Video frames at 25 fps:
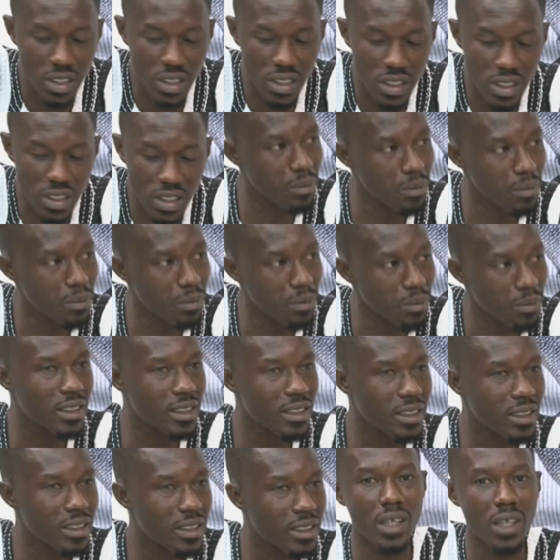that is
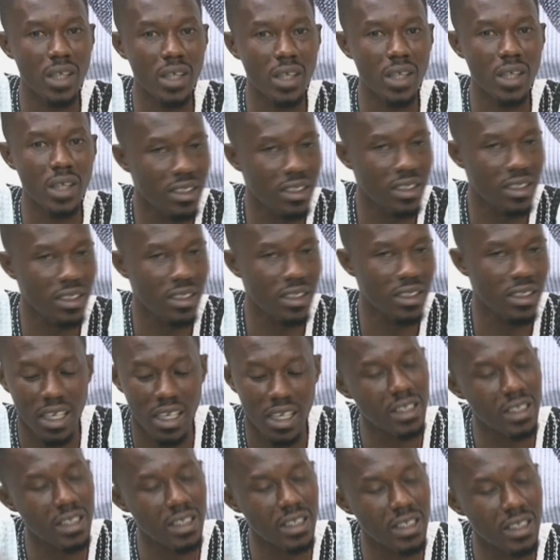mandated to undertake this exercise
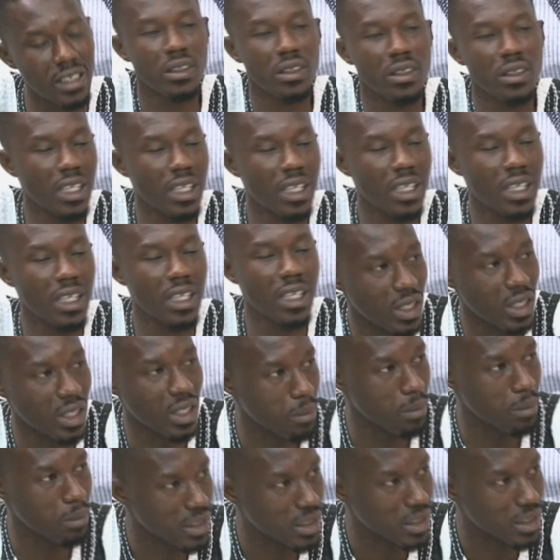is the Auditor General
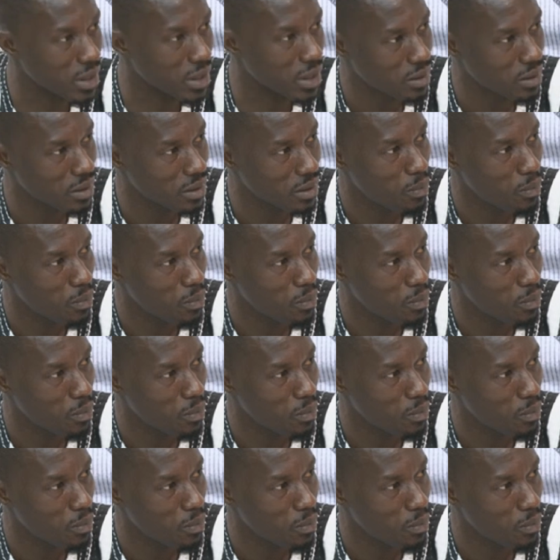Department.